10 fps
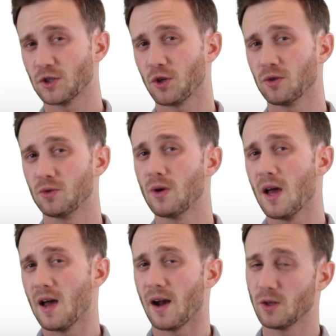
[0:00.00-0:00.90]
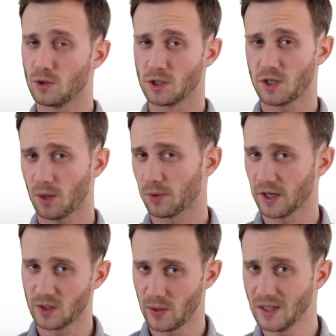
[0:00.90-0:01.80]
to show you how to use a
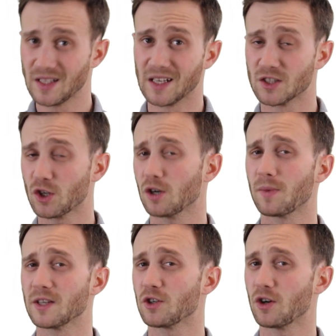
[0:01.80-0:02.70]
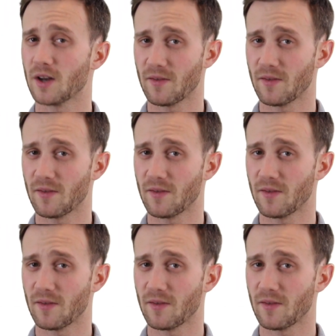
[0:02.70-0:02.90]
jailbreak tweak to get turn-by-turn